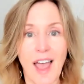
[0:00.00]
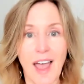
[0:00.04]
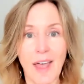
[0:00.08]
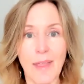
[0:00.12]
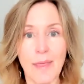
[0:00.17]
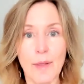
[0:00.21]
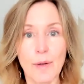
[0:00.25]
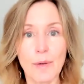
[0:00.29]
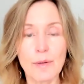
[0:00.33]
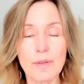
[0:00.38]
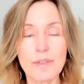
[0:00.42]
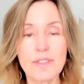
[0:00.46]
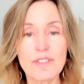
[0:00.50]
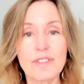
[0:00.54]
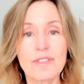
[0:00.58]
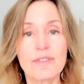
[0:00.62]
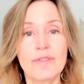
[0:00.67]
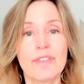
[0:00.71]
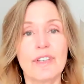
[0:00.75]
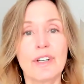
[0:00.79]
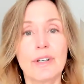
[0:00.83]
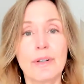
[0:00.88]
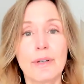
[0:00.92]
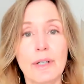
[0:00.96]
And those
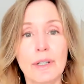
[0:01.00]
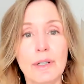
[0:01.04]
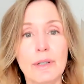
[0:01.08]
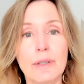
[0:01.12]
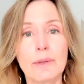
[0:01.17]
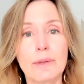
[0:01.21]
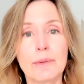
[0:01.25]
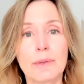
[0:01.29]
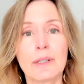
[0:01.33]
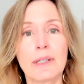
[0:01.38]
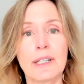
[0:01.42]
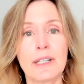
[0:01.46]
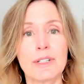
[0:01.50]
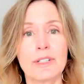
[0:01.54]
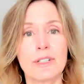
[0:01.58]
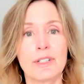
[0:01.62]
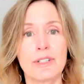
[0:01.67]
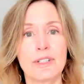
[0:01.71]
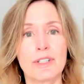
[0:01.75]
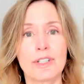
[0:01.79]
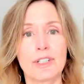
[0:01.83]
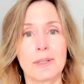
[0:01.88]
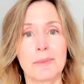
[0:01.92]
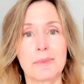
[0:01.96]
spherical
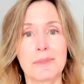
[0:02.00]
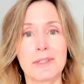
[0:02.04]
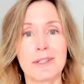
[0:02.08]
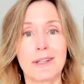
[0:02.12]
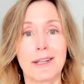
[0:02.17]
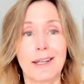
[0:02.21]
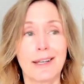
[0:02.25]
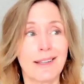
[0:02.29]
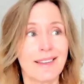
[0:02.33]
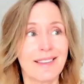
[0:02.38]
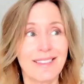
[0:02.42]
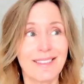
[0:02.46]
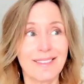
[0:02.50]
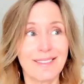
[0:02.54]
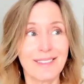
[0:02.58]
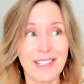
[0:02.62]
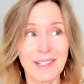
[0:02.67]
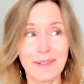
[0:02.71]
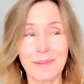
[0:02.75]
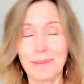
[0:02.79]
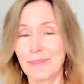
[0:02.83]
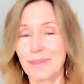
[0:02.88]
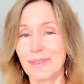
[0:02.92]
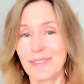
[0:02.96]
relationships, like,
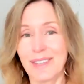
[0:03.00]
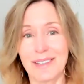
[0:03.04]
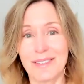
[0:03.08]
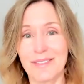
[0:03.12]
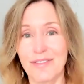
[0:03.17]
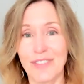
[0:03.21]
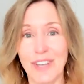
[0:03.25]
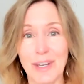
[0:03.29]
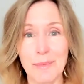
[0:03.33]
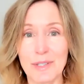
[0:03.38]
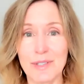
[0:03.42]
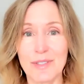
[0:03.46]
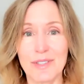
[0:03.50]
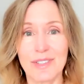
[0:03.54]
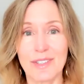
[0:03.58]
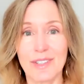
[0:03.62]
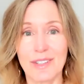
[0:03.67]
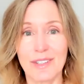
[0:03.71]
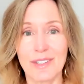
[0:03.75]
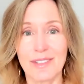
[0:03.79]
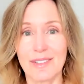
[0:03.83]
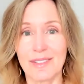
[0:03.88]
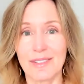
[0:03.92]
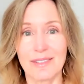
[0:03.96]
like that famous
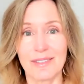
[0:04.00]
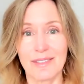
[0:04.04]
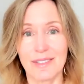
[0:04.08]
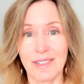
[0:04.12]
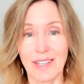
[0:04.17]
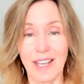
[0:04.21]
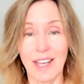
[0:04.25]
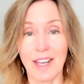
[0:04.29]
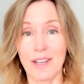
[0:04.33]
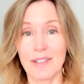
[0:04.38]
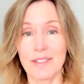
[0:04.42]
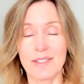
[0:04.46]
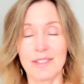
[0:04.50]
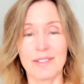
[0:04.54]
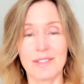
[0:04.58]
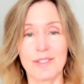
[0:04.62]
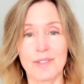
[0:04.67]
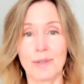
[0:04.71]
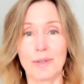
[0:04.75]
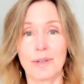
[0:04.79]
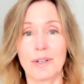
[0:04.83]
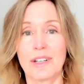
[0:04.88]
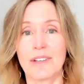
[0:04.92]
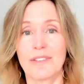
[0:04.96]
chaos
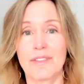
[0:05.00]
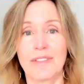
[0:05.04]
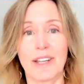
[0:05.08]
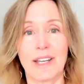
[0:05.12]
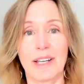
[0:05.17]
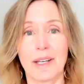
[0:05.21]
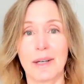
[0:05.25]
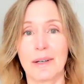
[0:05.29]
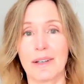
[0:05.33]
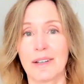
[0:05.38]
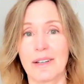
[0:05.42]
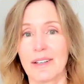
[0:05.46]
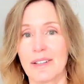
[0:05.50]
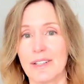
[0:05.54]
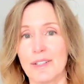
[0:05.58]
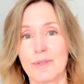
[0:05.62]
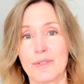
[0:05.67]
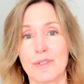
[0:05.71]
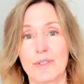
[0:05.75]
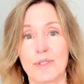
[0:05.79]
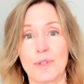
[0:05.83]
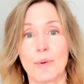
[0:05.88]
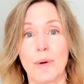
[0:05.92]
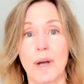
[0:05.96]
story of like a, you
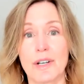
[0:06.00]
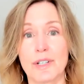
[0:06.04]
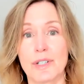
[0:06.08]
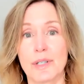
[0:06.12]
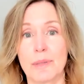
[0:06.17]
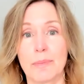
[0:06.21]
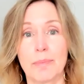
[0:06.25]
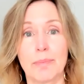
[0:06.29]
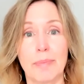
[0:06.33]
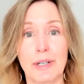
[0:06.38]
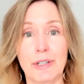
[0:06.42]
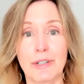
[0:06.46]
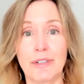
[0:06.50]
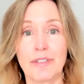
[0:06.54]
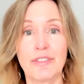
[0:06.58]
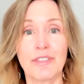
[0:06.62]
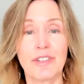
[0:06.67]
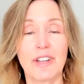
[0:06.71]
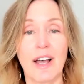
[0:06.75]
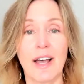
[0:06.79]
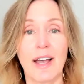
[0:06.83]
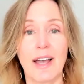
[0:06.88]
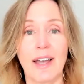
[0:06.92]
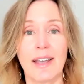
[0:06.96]
squash a
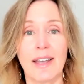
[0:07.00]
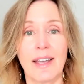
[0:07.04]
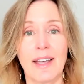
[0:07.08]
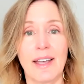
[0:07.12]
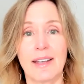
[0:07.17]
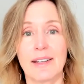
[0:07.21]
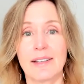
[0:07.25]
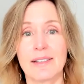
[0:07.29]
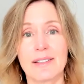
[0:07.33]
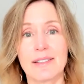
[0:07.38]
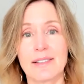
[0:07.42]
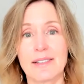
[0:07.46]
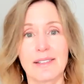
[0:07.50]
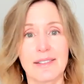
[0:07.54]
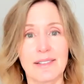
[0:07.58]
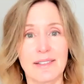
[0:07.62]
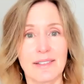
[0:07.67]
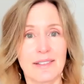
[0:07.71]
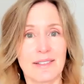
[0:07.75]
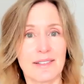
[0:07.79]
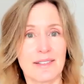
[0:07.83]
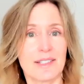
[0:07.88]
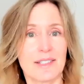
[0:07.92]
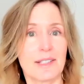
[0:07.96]
butterfly and
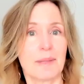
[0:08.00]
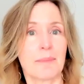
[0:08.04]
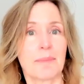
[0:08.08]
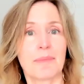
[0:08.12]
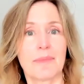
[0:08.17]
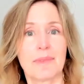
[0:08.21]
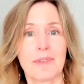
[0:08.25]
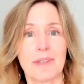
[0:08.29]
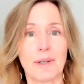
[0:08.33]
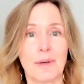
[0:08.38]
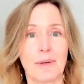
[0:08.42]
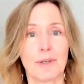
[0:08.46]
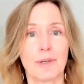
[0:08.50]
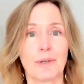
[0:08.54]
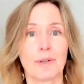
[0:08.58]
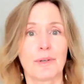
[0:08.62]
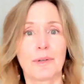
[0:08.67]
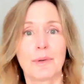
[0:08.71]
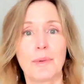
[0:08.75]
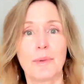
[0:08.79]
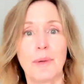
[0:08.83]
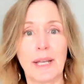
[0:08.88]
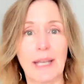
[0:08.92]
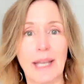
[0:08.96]
some you know an
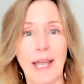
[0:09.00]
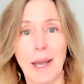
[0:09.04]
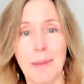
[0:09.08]
earthquake